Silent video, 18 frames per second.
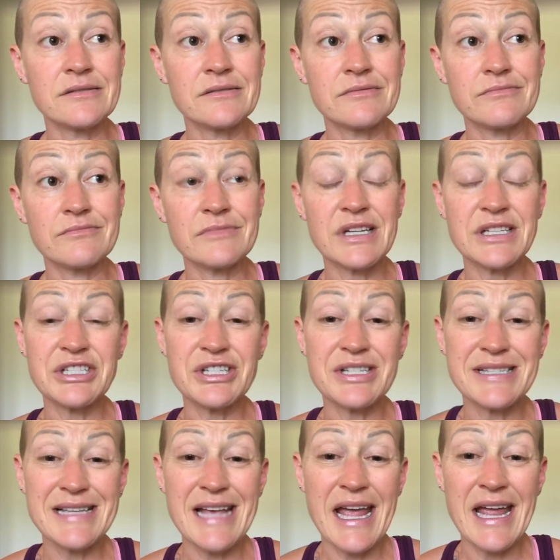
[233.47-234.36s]
Let's
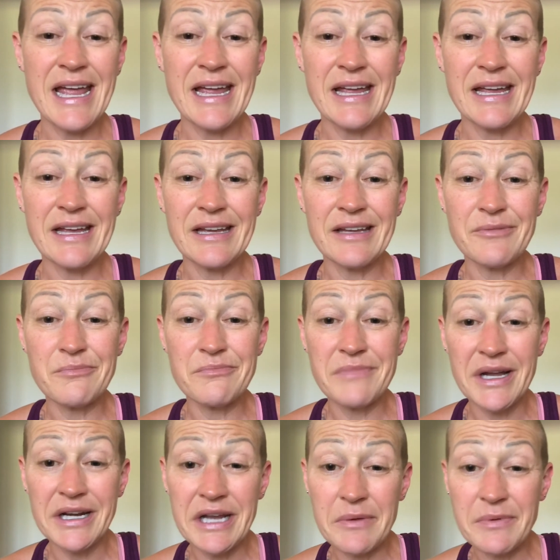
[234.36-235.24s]
just say
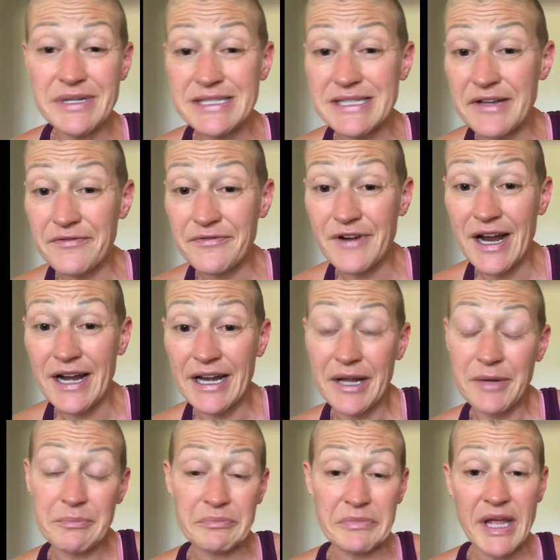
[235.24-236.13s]
Monday, Wednesday, Friday.
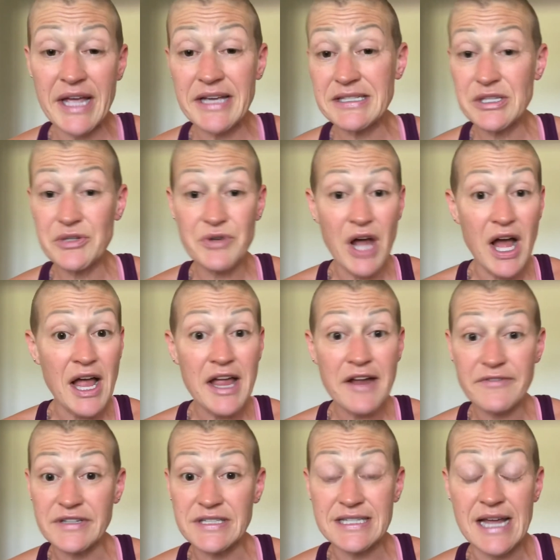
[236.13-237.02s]
Okay, so not
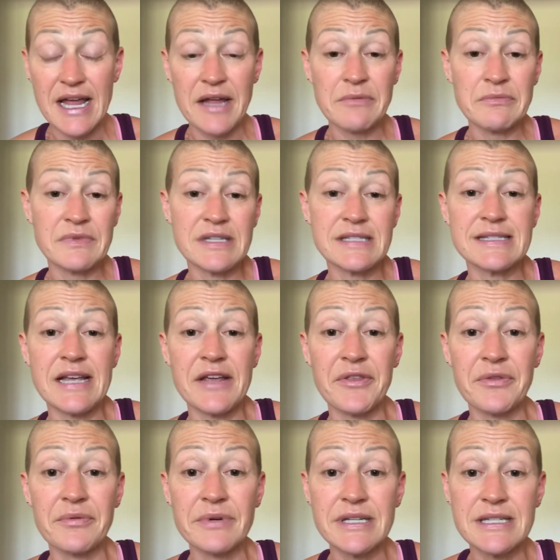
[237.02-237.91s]
every day. Let's say
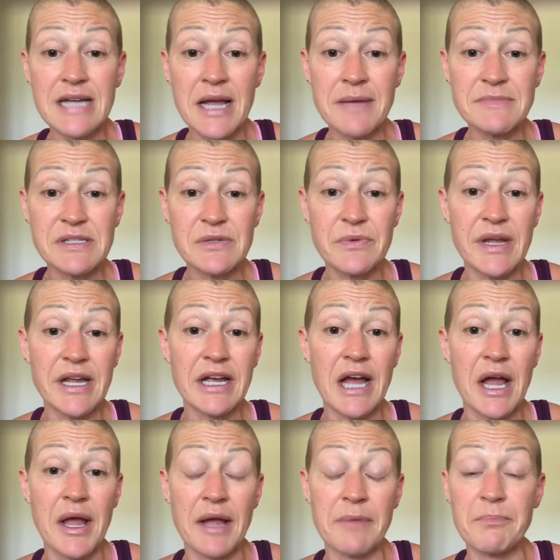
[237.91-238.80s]
3 times a
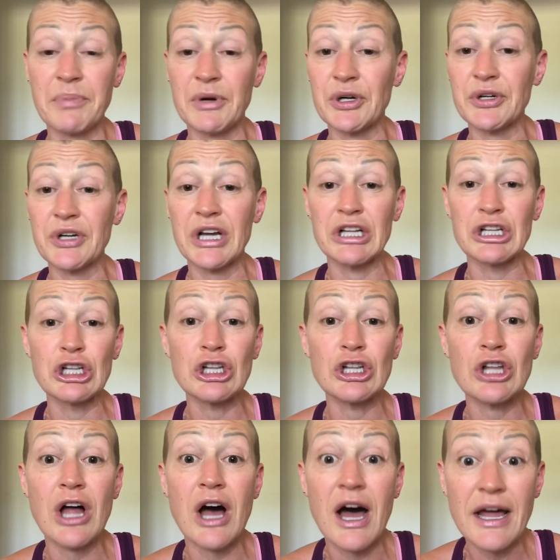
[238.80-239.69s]
week. I burn a
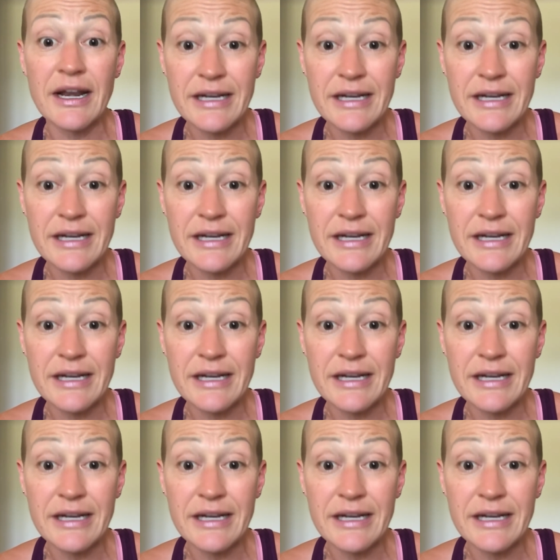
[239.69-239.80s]
lot of